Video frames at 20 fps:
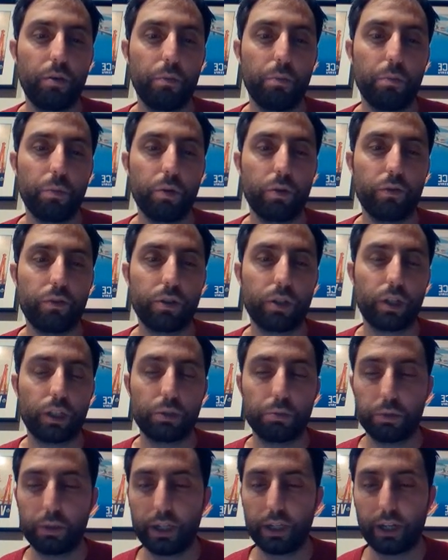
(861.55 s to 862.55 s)
moved
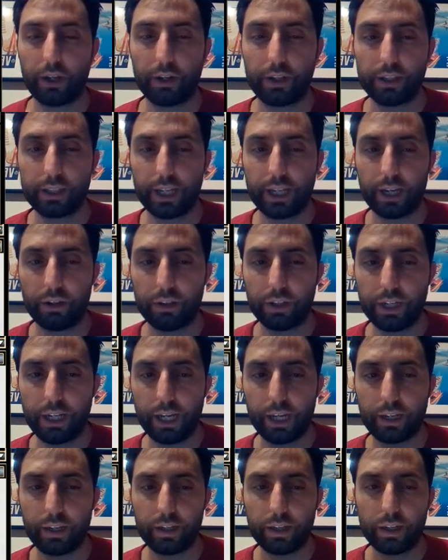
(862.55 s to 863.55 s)
Collector Brutalities out of the
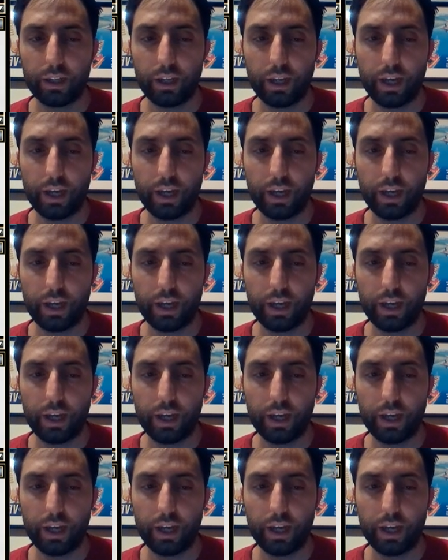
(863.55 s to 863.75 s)
deck,